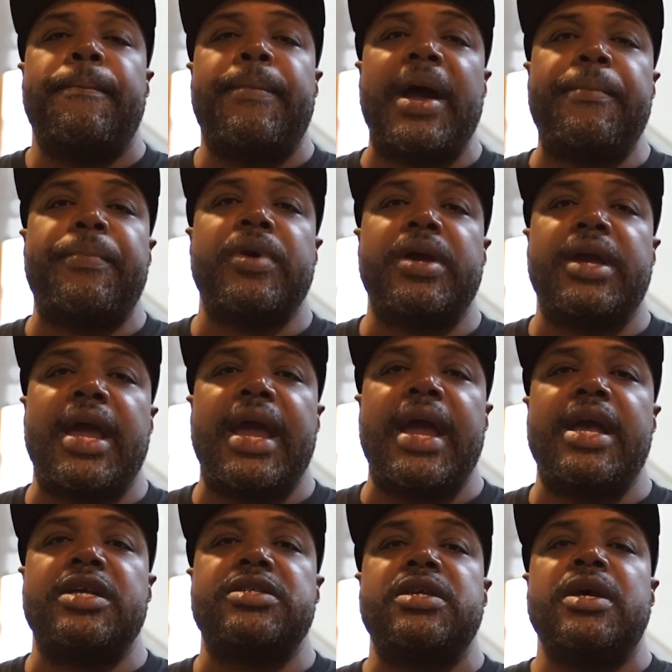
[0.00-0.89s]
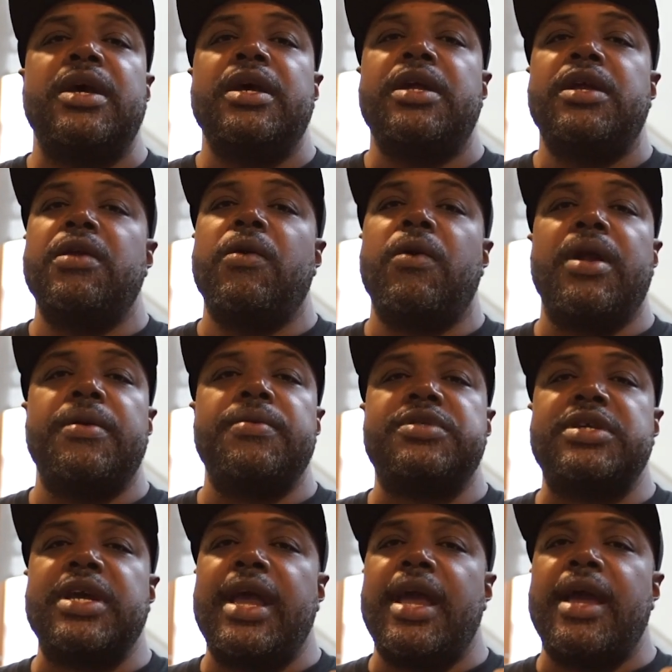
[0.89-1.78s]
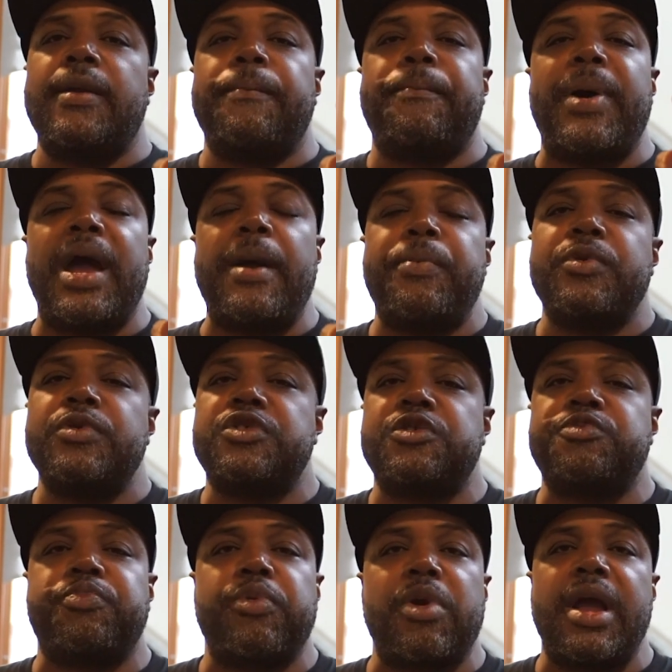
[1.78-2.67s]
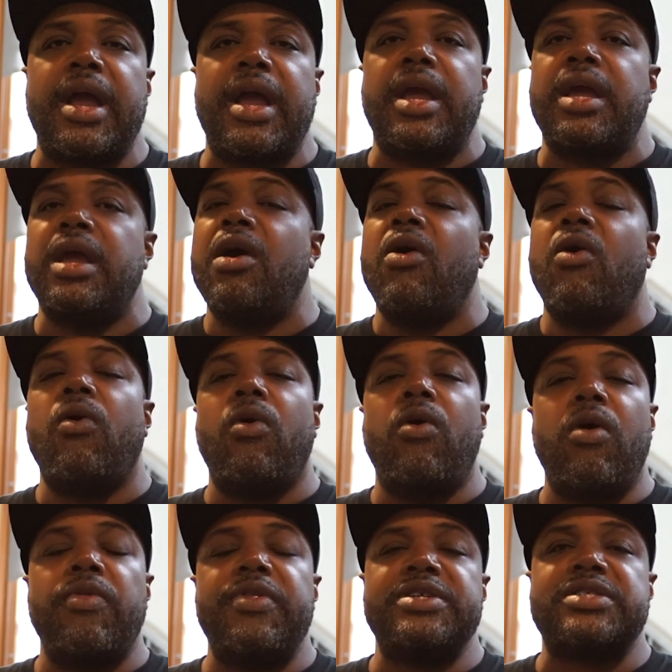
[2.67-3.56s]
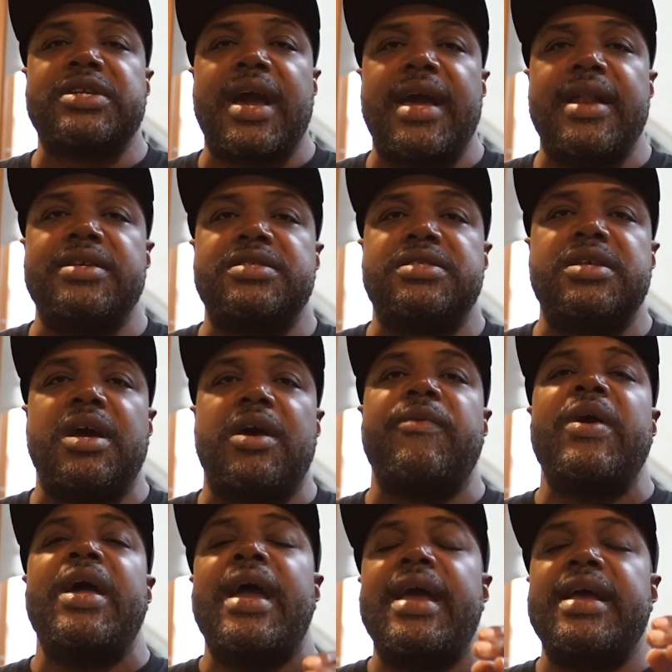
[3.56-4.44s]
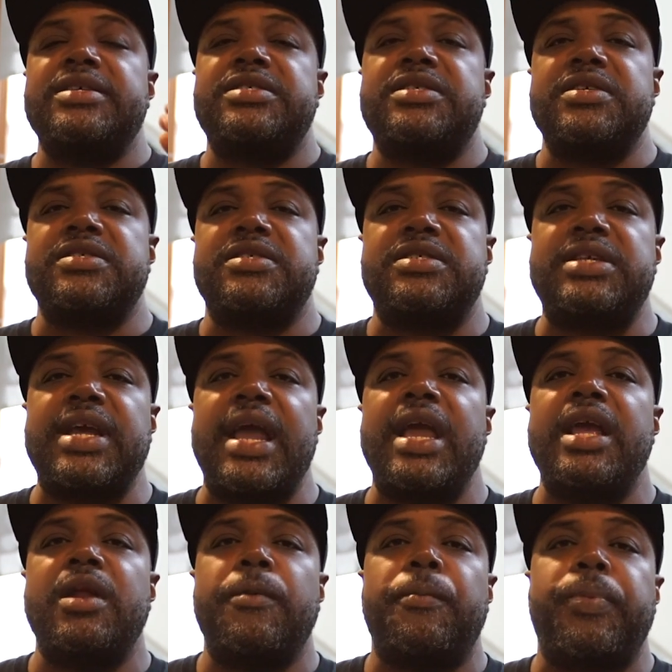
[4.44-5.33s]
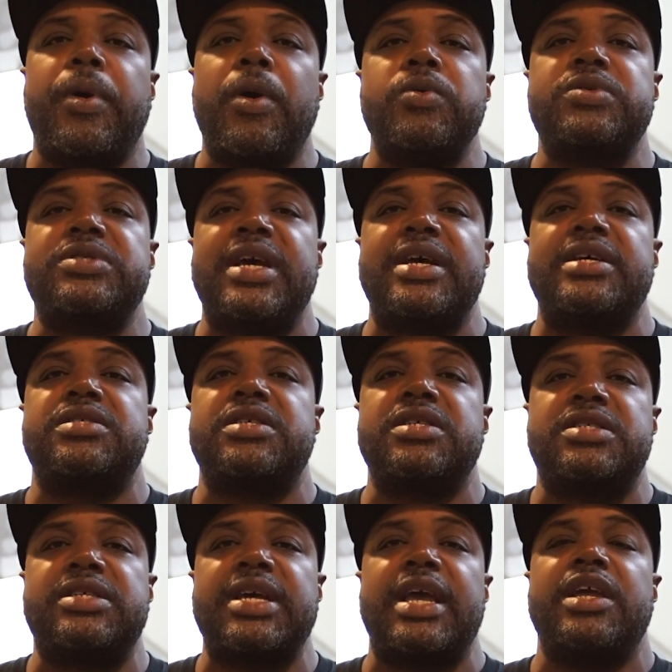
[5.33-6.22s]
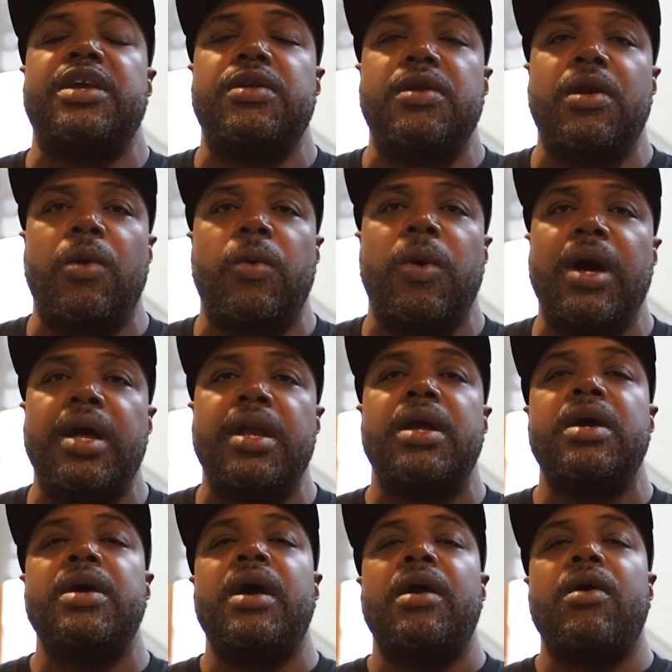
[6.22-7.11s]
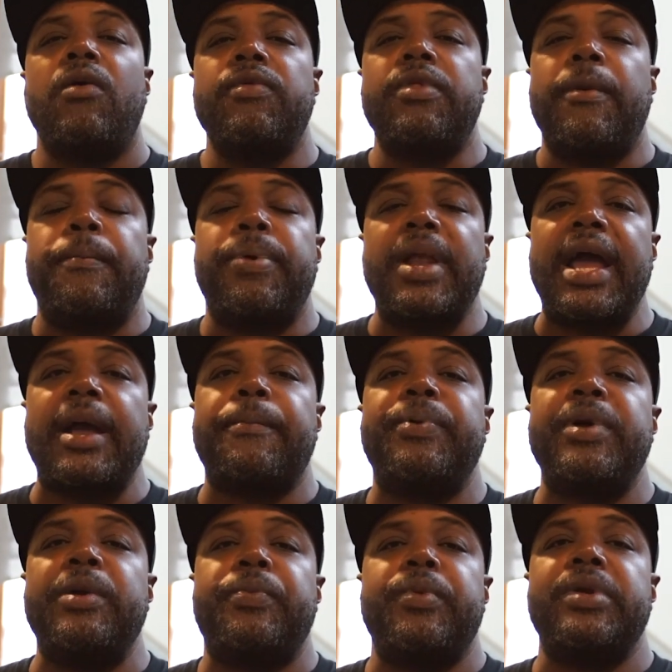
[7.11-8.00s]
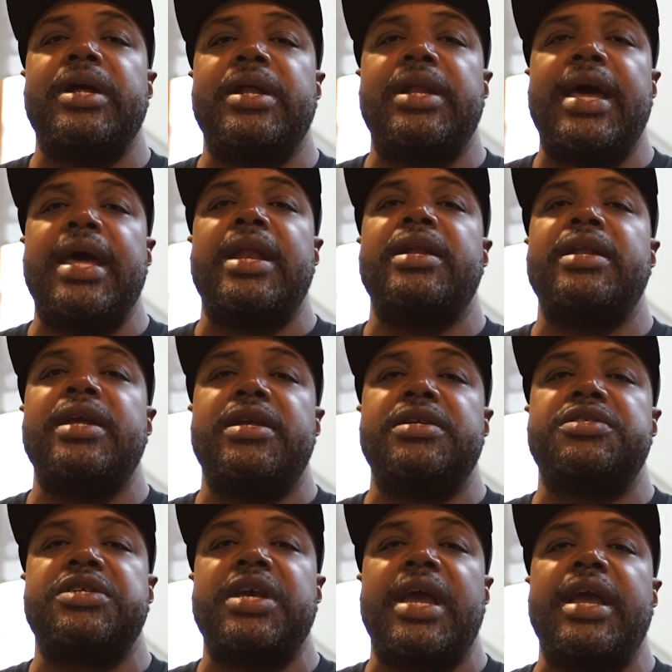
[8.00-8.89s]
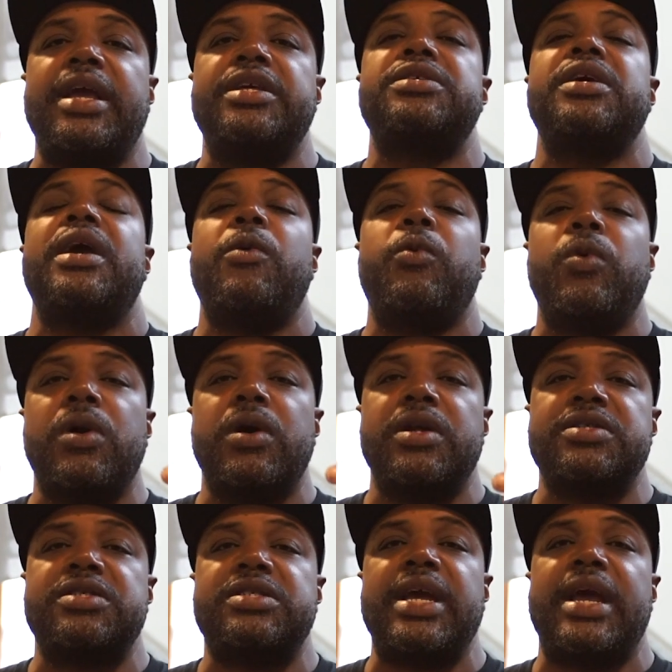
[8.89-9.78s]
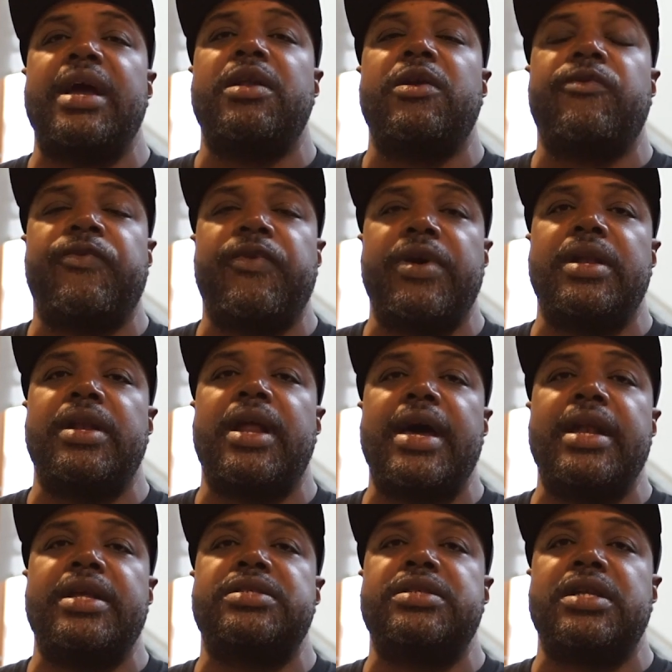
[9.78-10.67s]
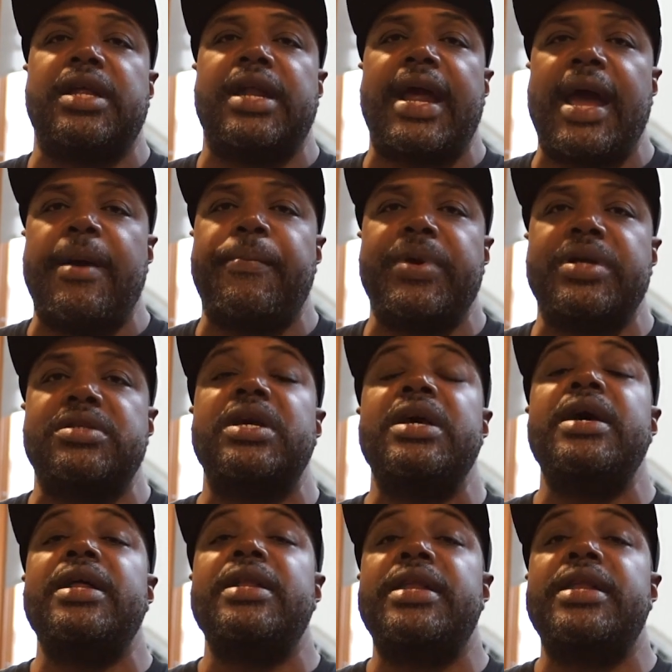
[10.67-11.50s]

pepper gas, you know what I'm saying, pepper spray, all this kind of stuff, and sustain a protest to say, you know what, the black people in Atlanta need a change, and we're going to stay on the front line until it happens.